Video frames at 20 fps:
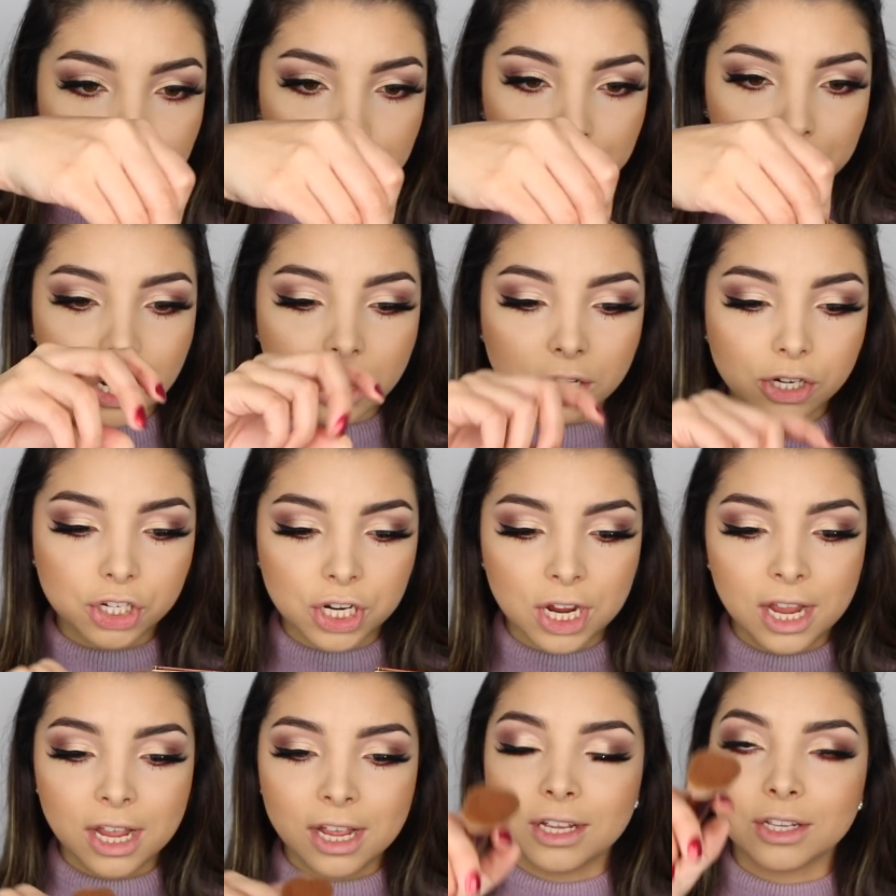
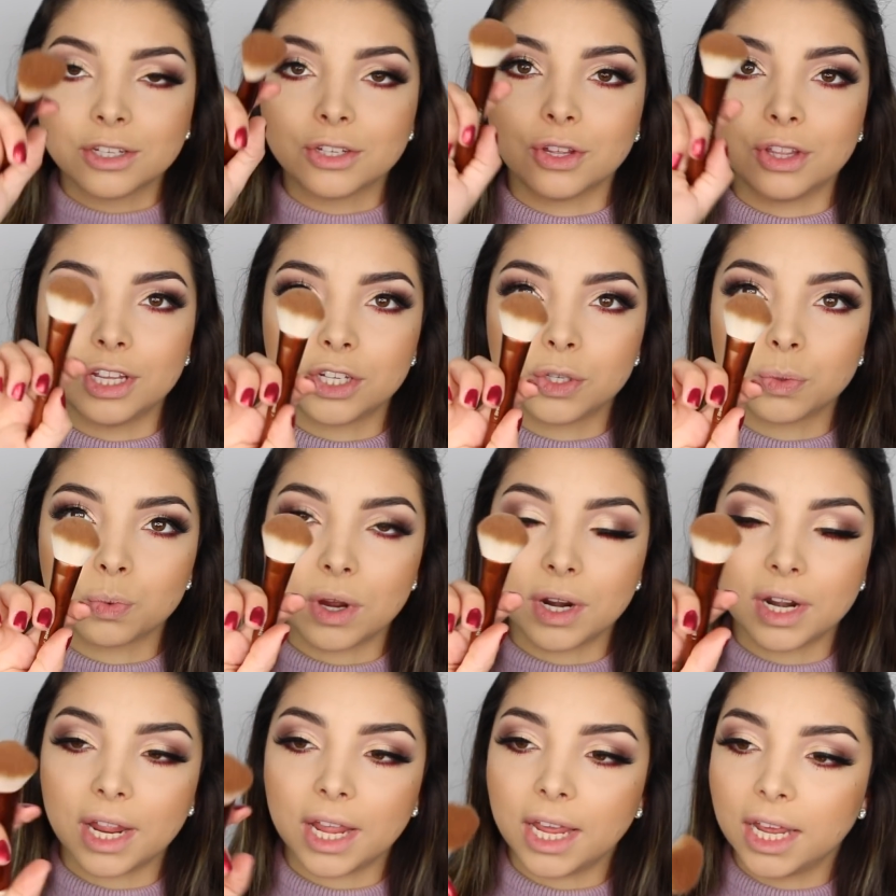Brush. So this
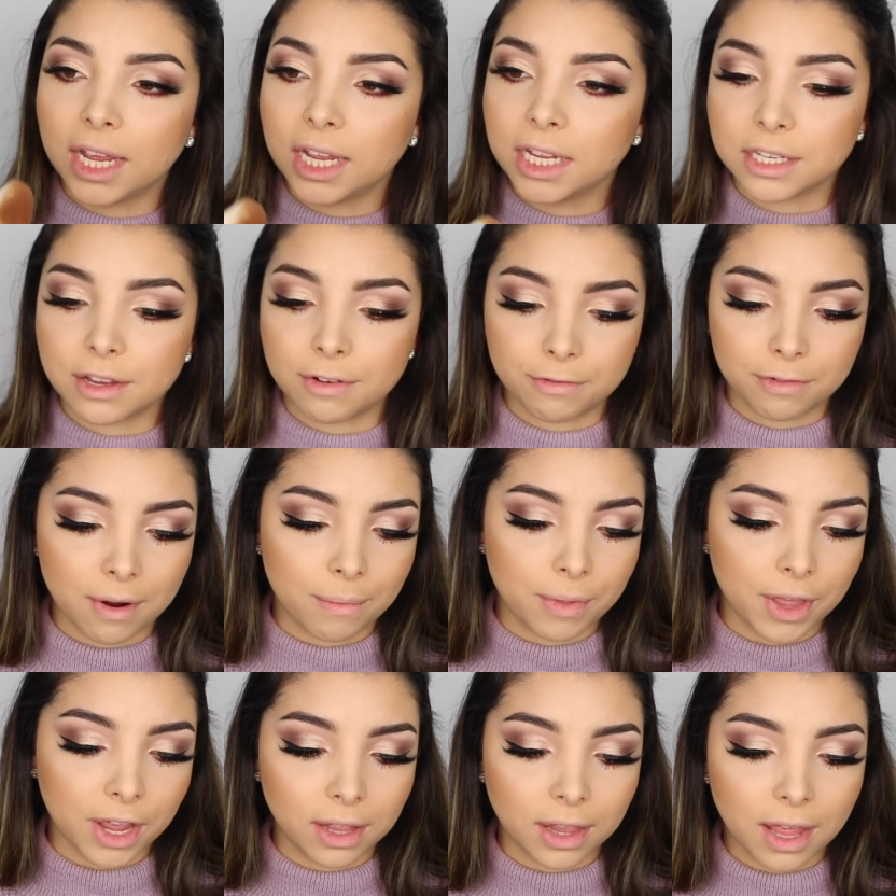one is
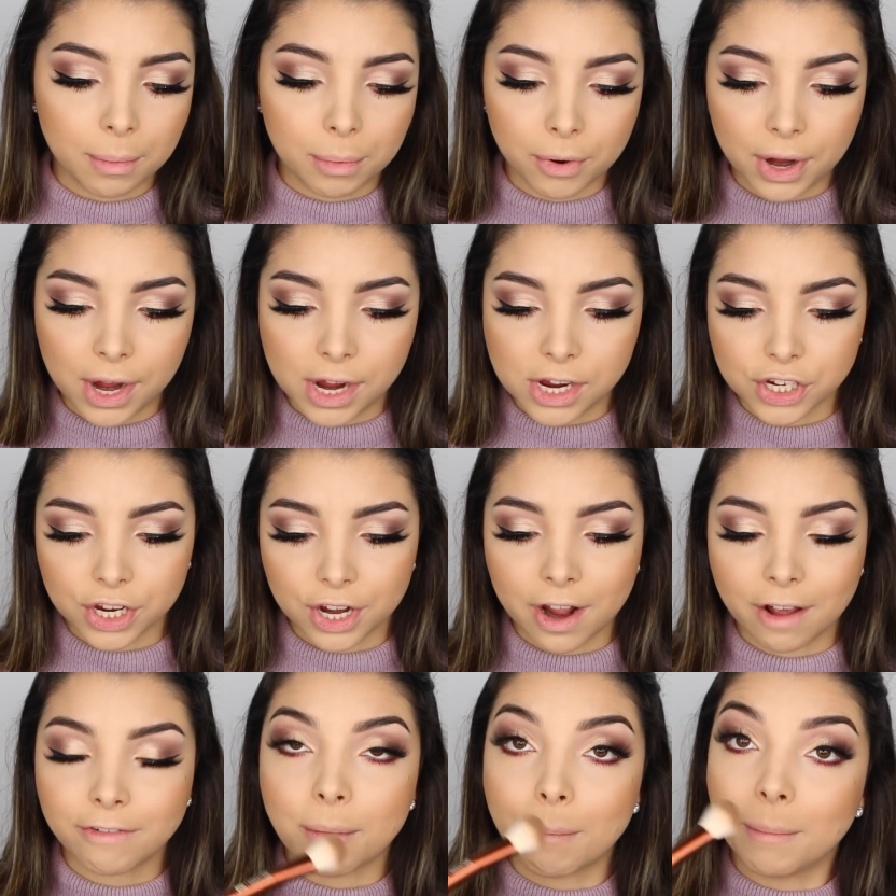from the
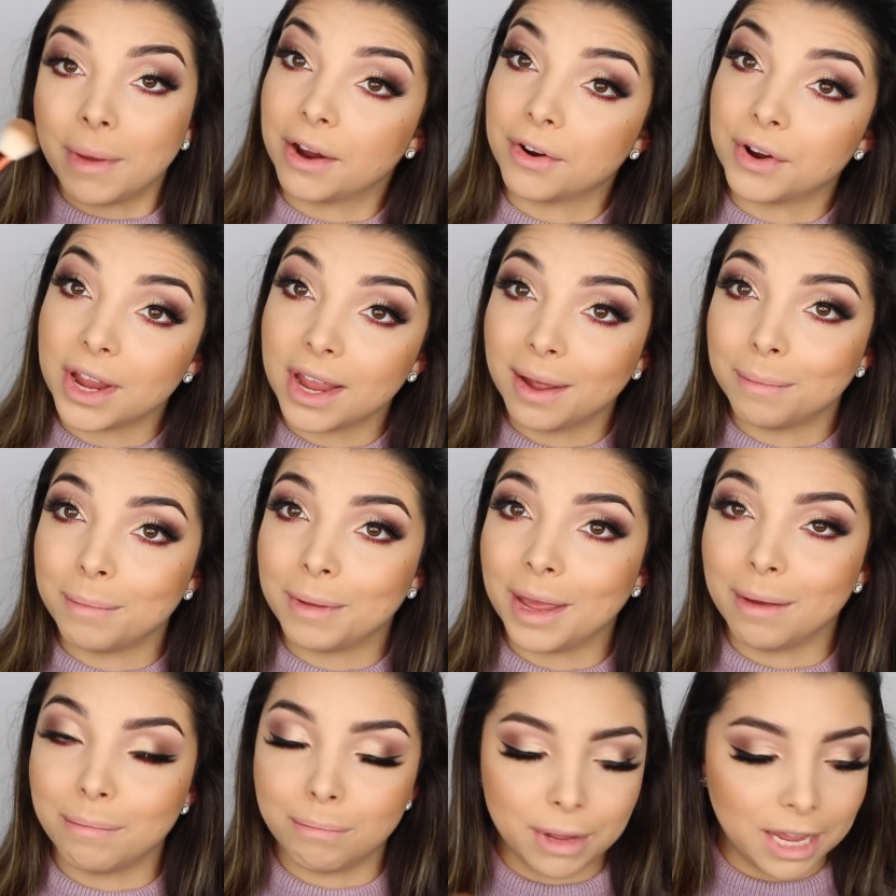collaboration of Miriam
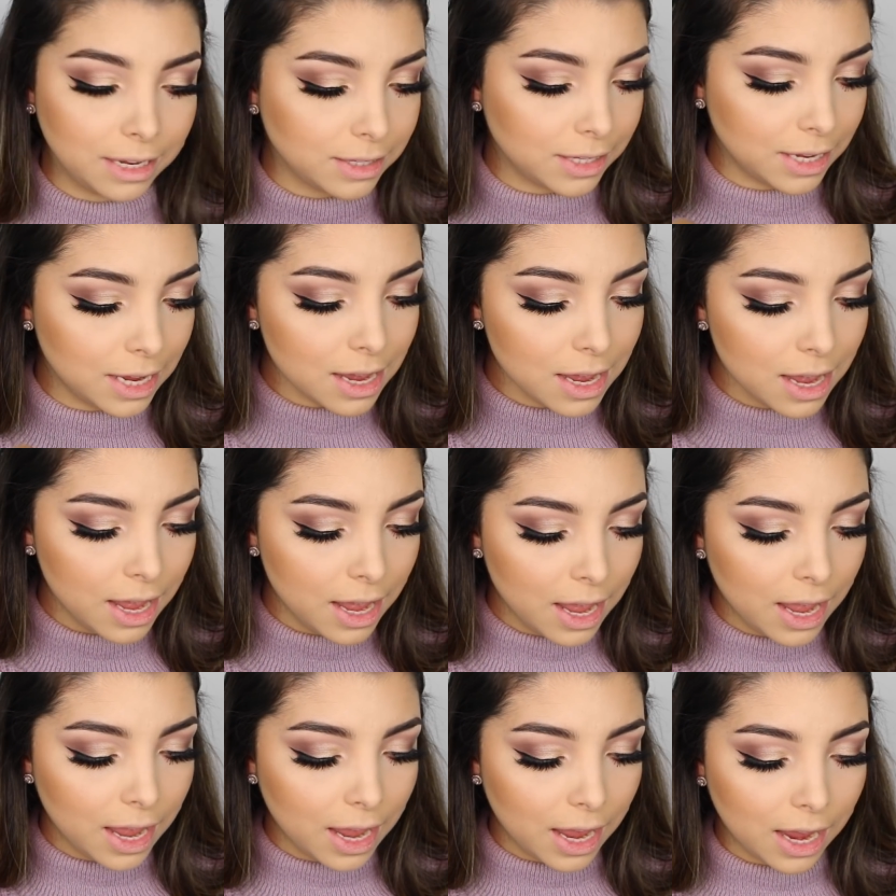and Pixie,
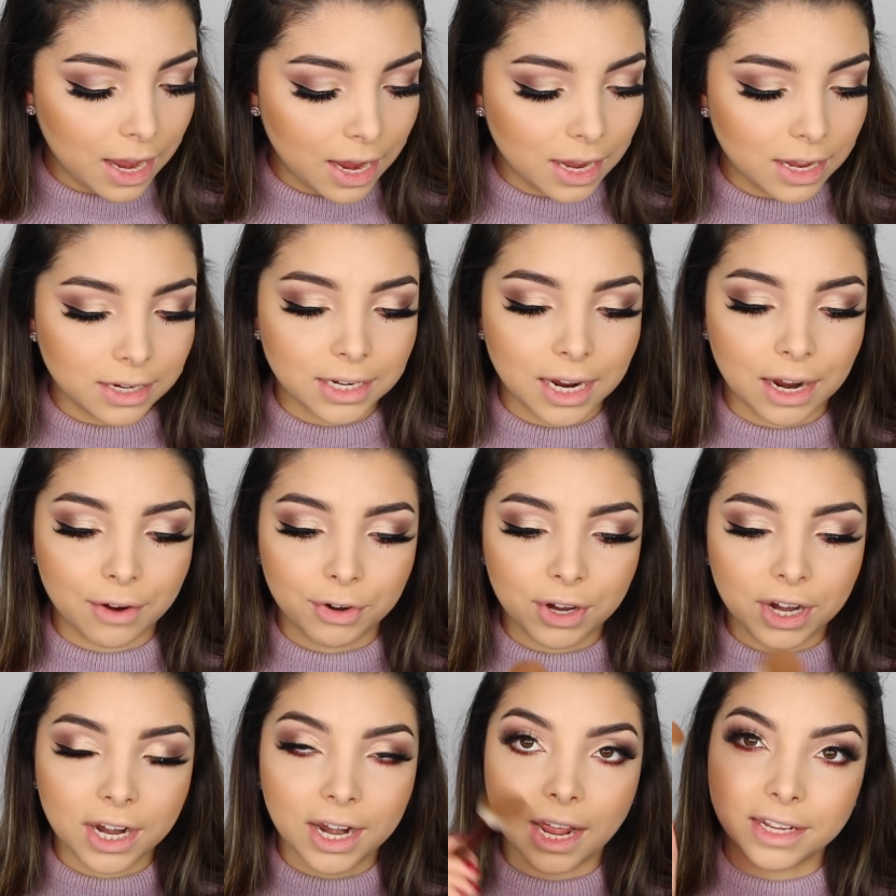and I
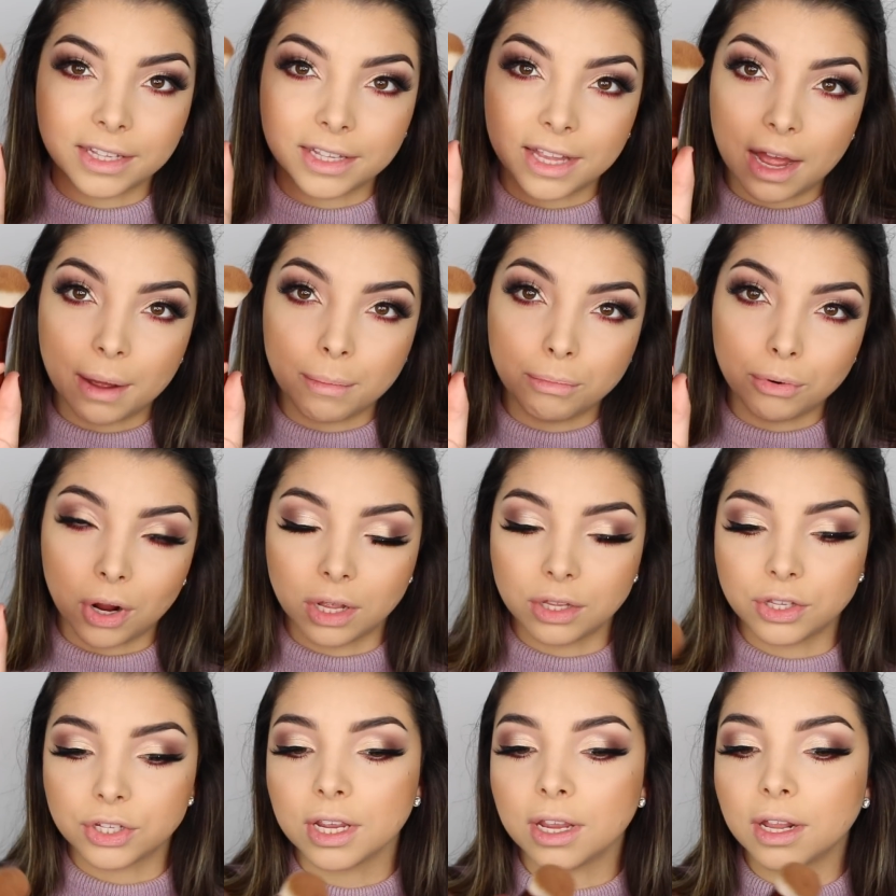really like that
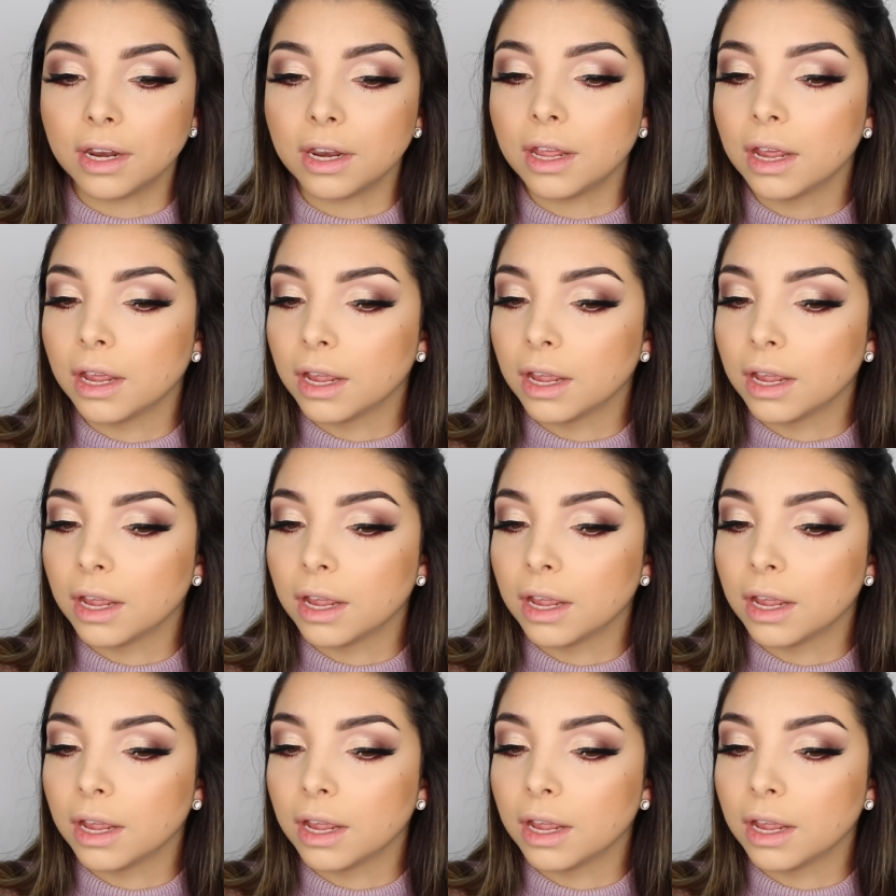bronzer